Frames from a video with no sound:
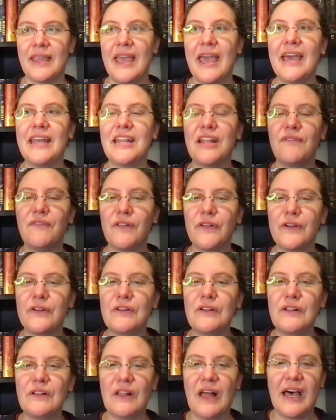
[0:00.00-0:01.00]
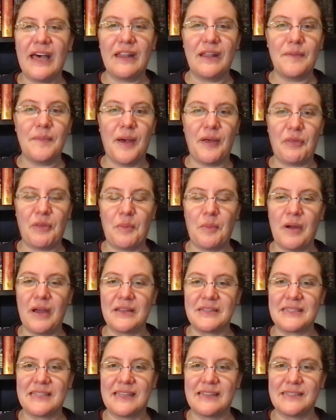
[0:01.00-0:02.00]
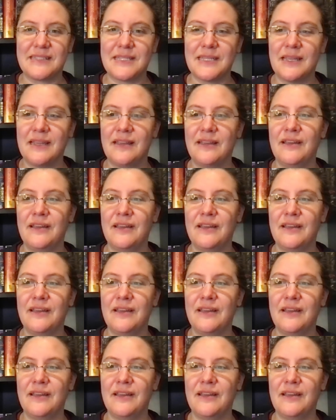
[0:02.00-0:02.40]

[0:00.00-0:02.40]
And I've learned a lot about the process